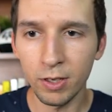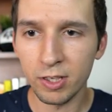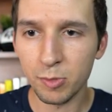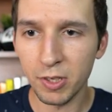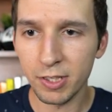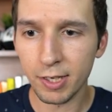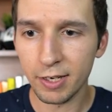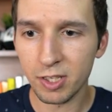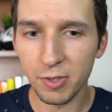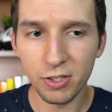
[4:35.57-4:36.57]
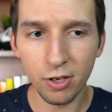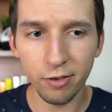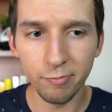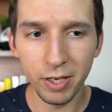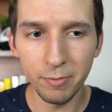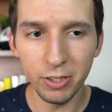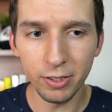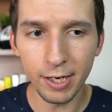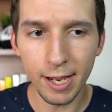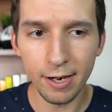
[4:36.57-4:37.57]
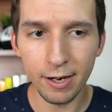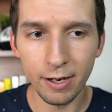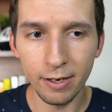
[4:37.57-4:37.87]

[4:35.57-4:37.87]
spins on and spins off, baby. Look at that.